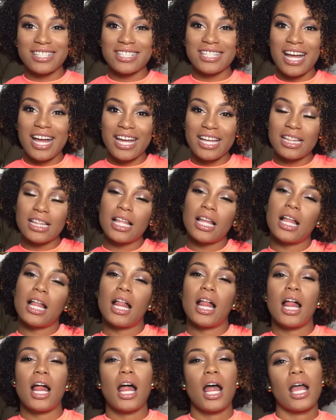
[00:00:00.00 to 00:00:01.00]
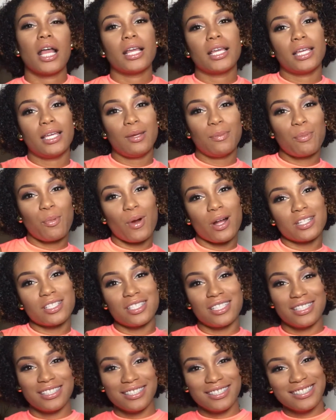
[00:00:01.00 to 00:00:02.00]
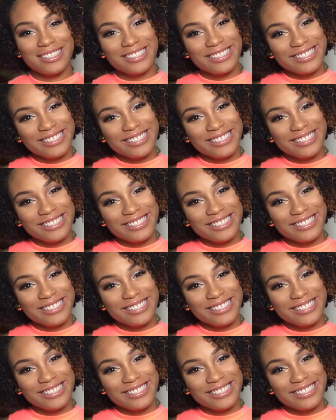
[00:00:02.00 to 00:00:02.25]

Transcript: style, keep watching.